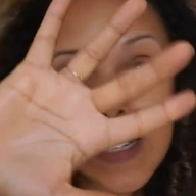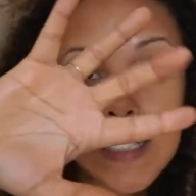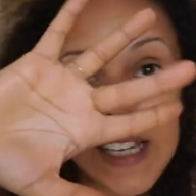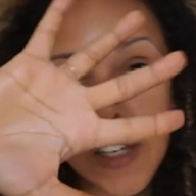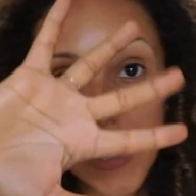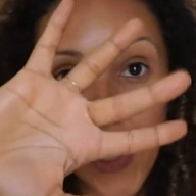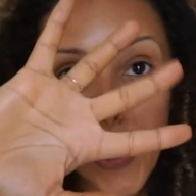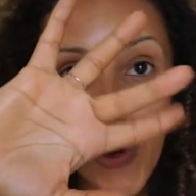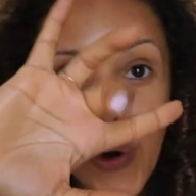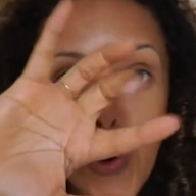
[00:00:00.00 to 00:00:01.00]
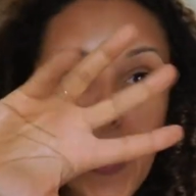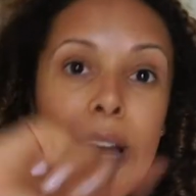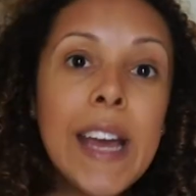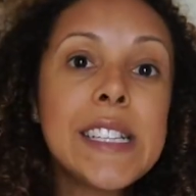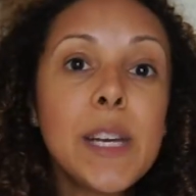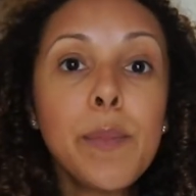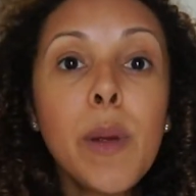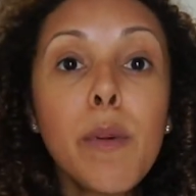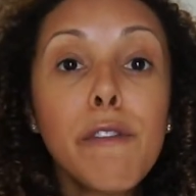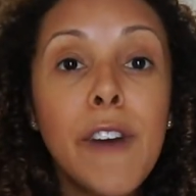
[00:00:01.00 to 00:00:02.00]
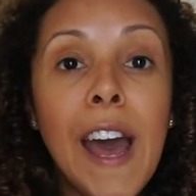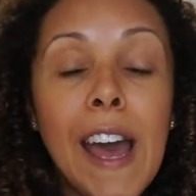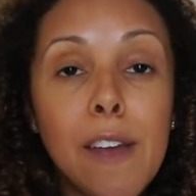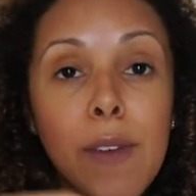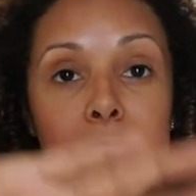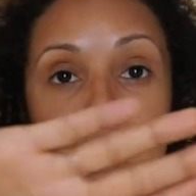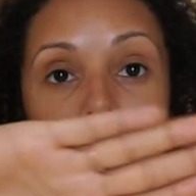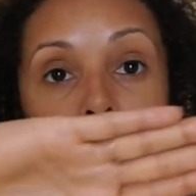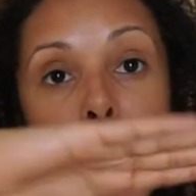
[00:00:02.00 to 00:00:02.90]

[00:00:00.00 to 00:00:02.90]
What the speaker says: Cinco. Tip number 5 is